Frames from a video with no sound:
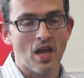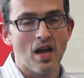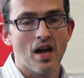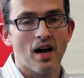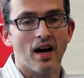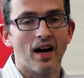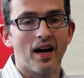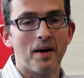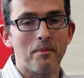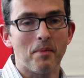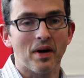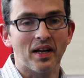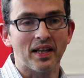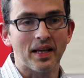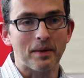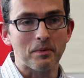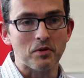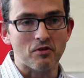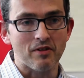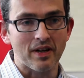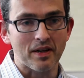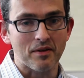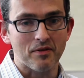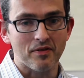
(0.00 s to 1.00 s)
Hi, my name is
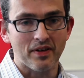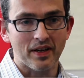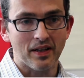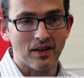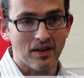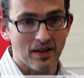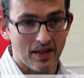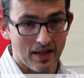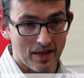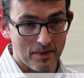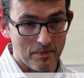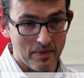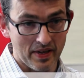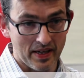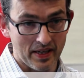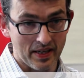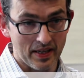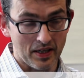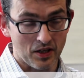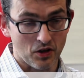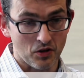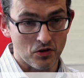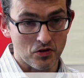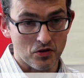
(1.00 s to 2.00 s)
Greg Fell. I'm a
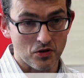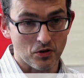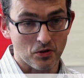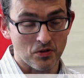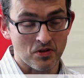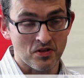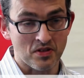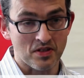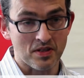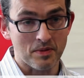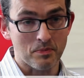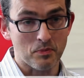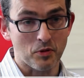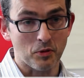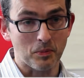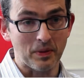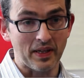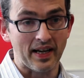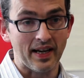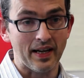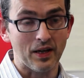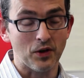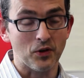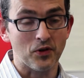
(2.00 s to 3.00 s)
consultant in public
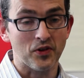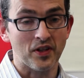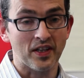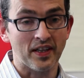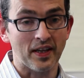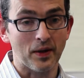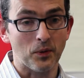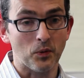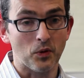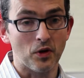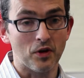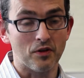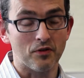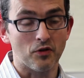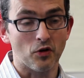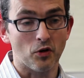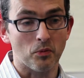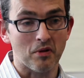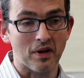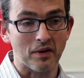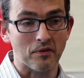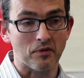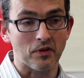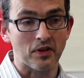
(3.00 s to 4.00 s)
health and I work for
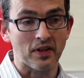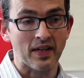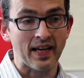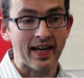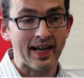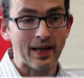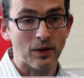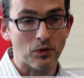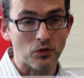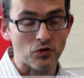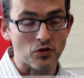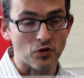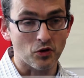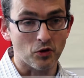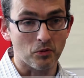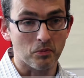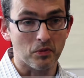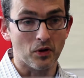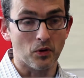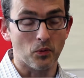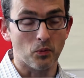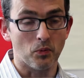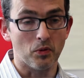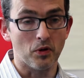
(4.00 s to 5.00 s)
Bradford Council,
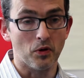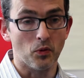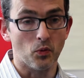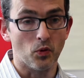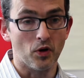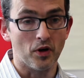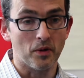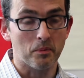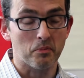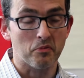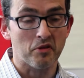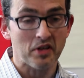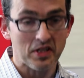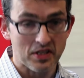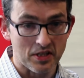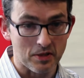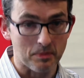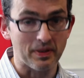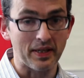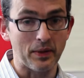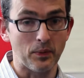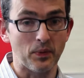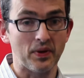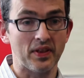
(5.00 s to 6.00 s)
but work
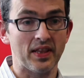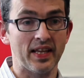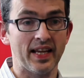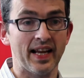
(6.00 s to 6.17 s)
principally with the